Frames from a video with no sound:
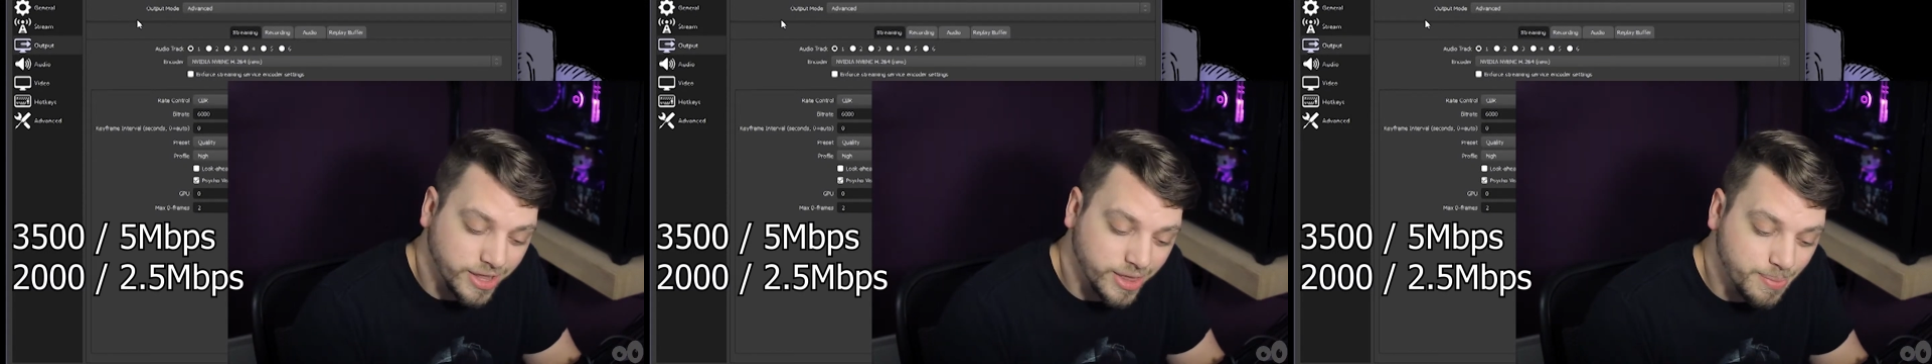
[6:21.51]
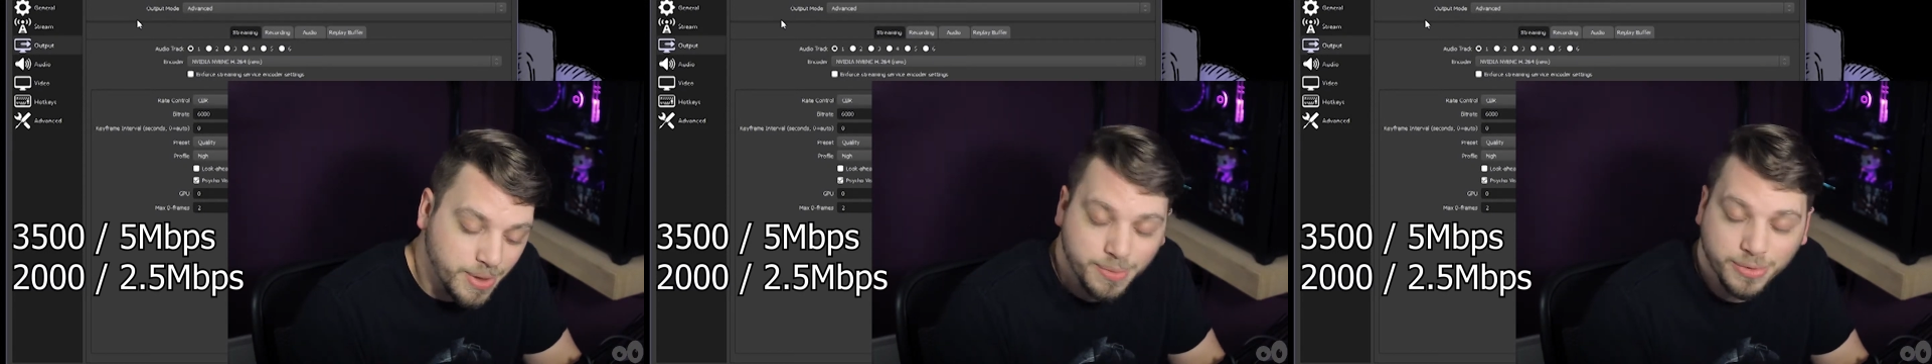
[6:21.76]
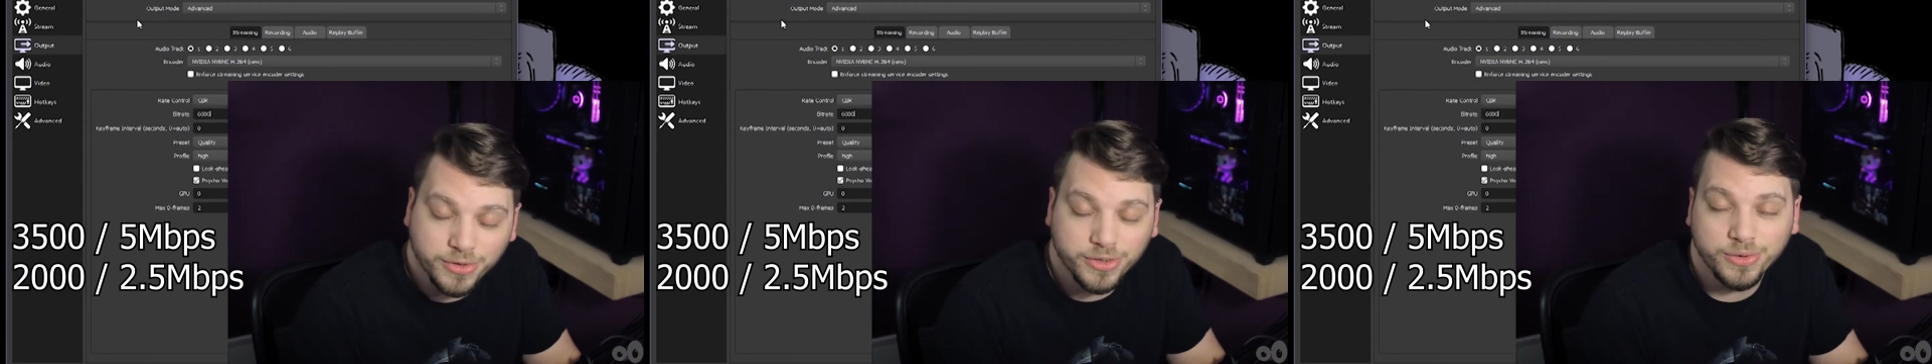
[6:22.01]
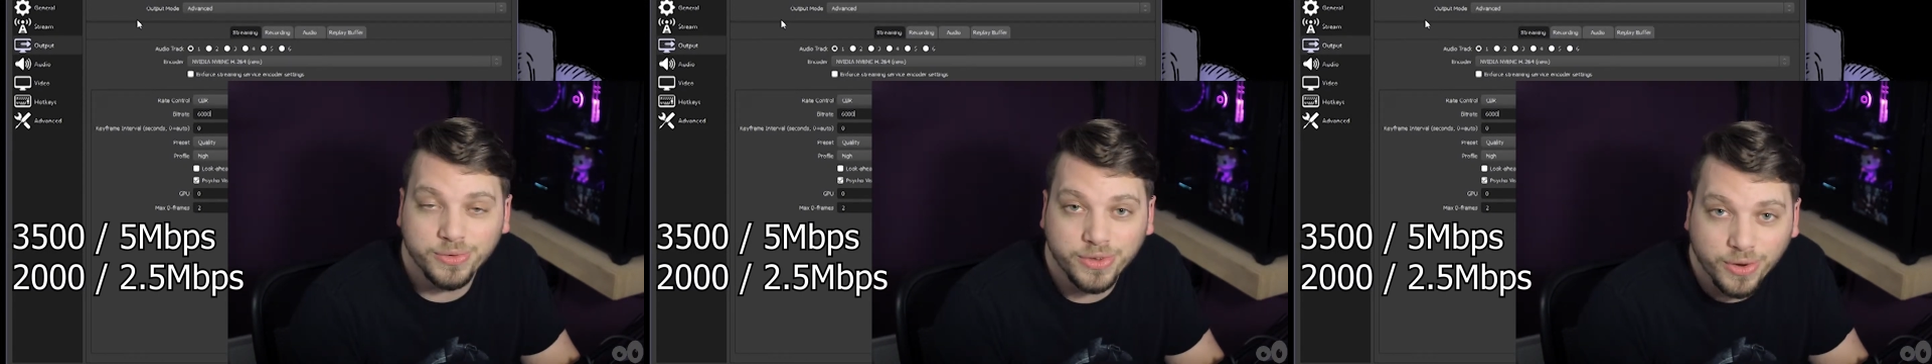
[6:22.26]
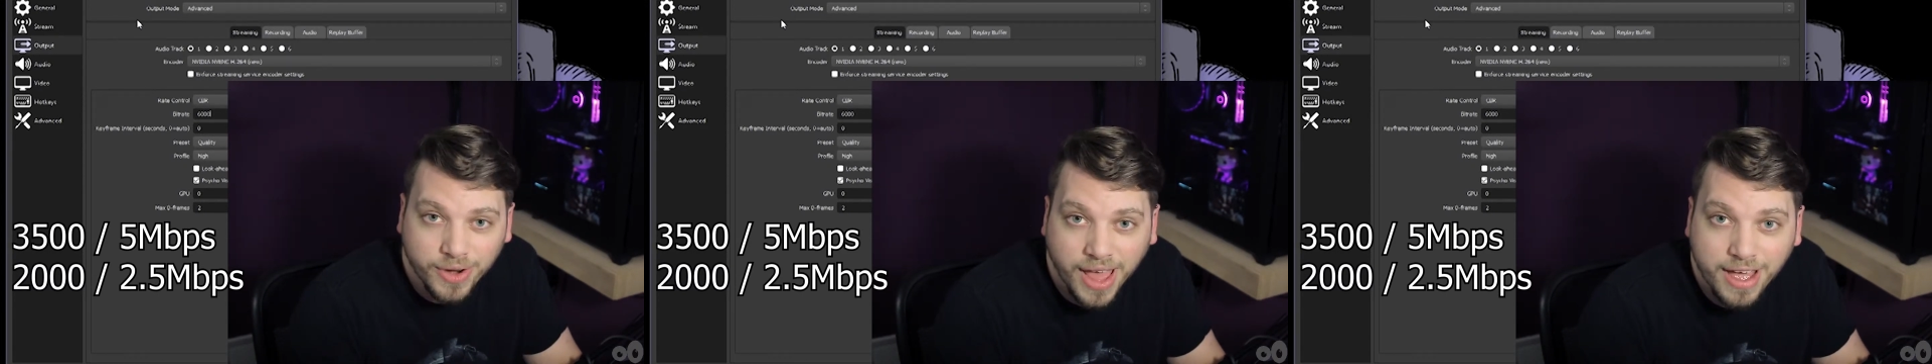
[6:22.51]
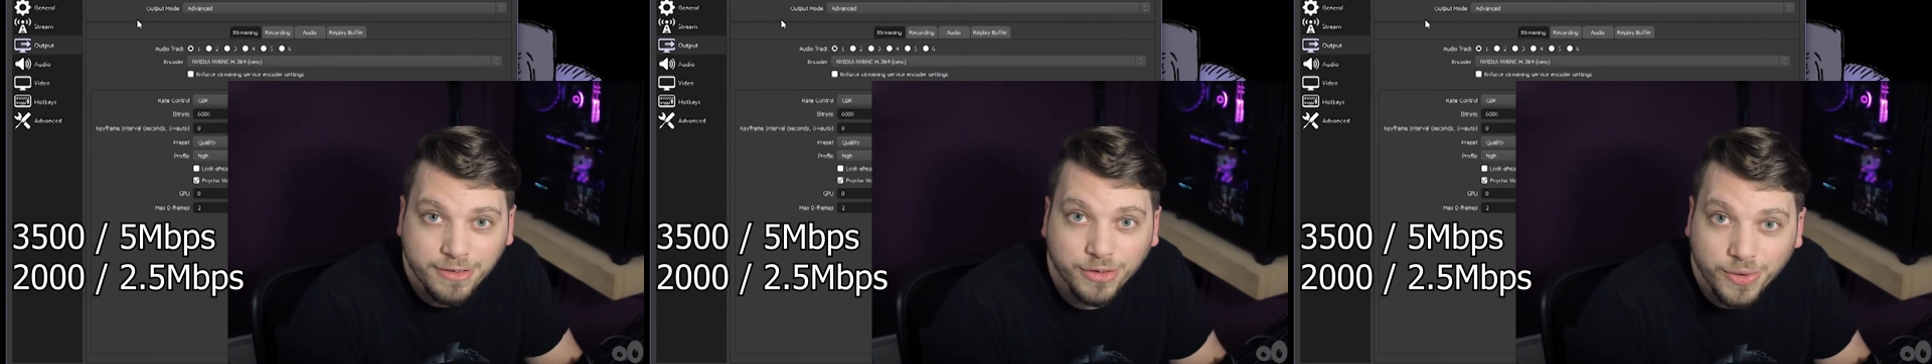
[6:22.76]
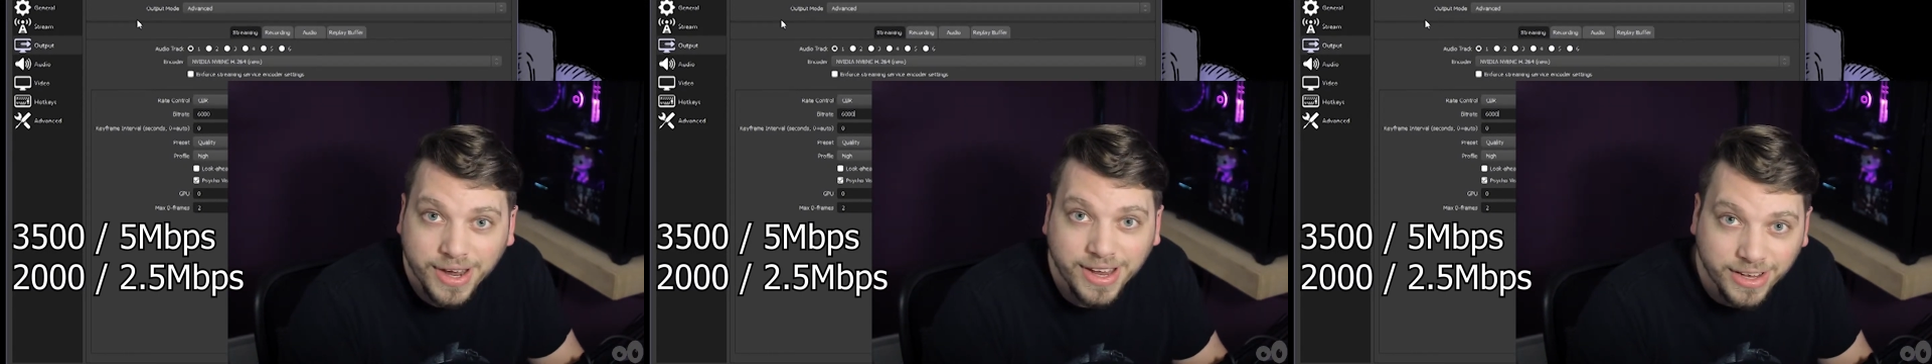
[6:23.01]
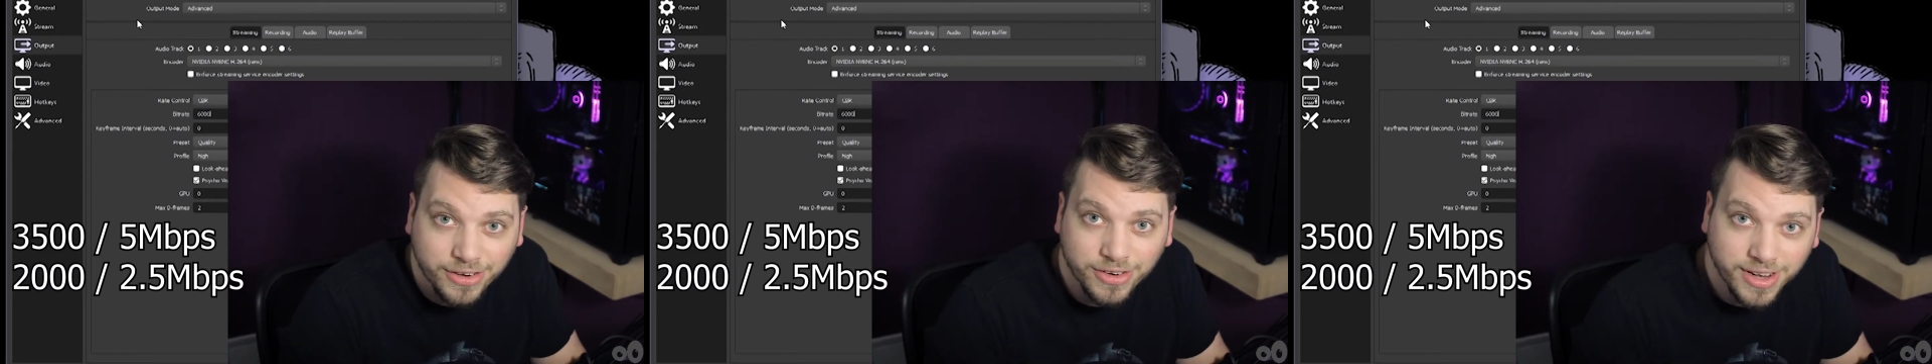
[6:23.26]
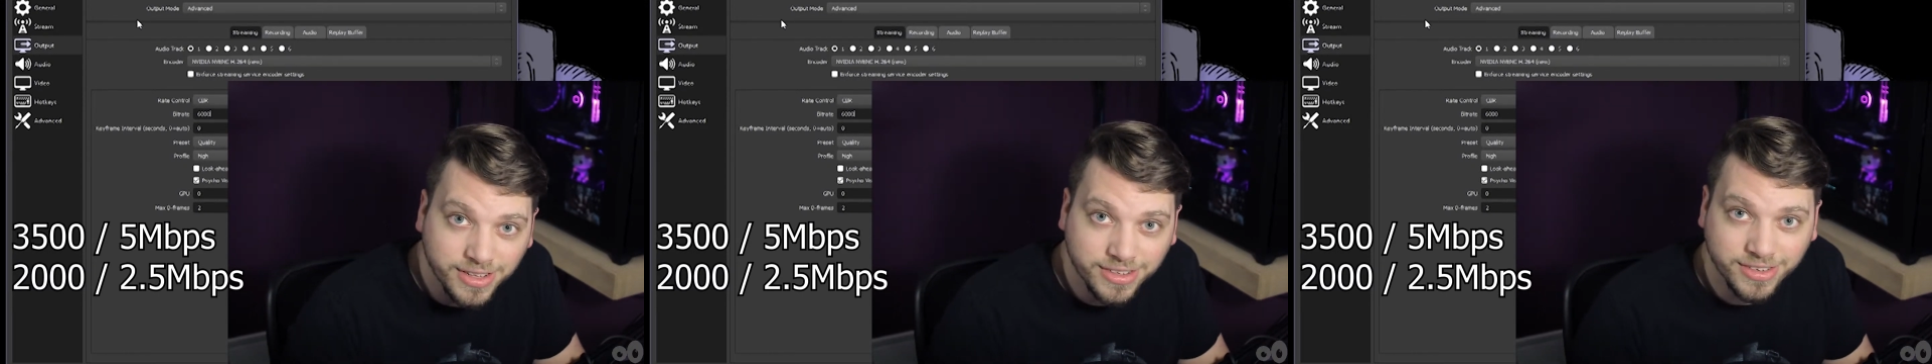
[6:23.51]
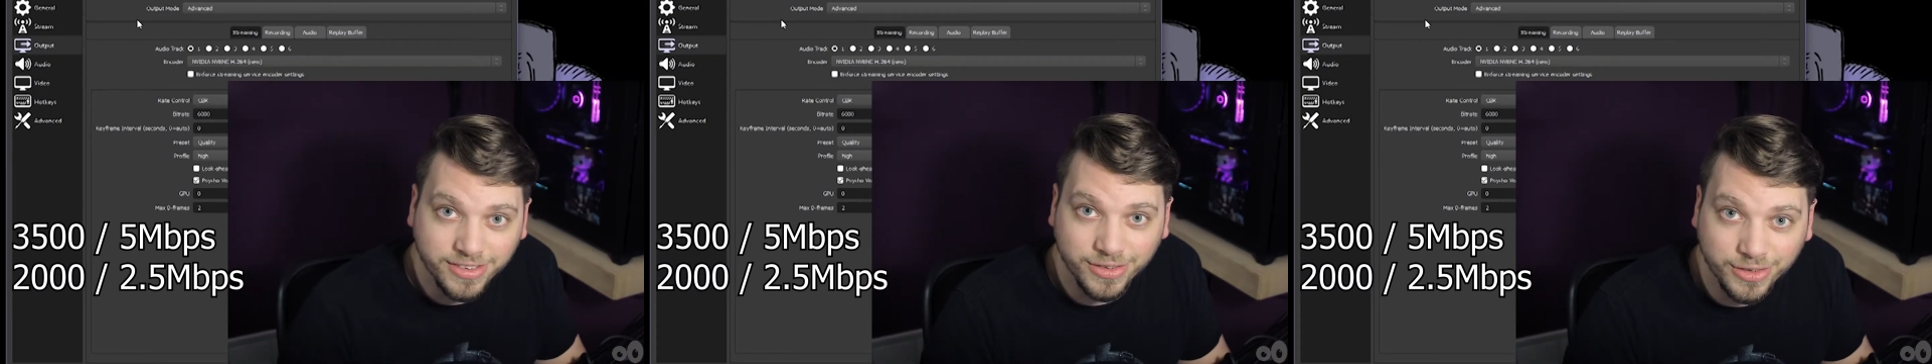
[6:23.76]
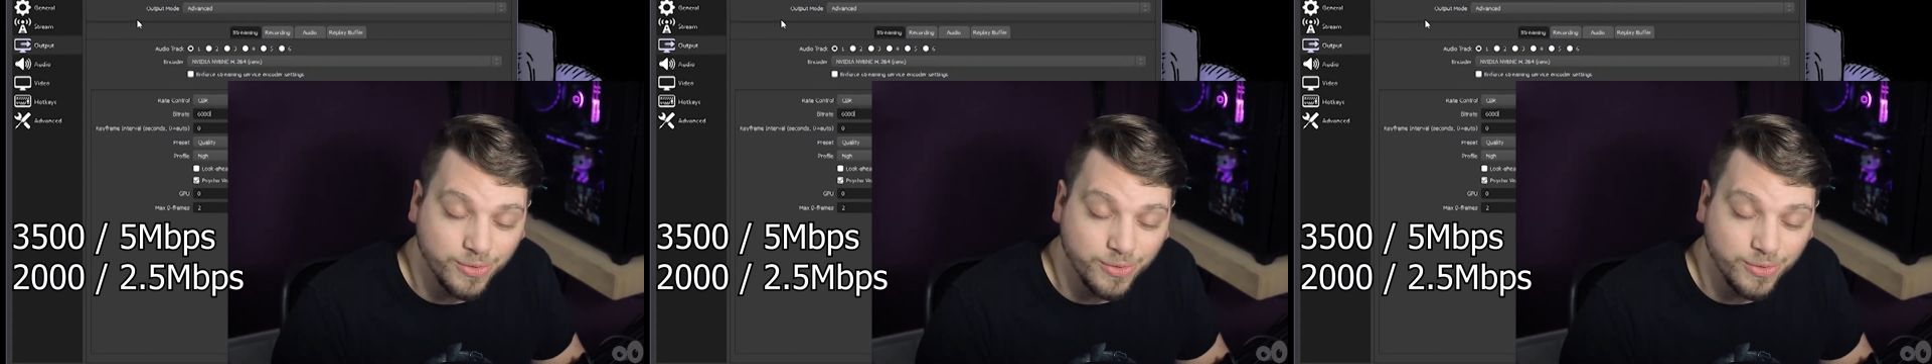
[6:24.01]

that the people who don't have great internets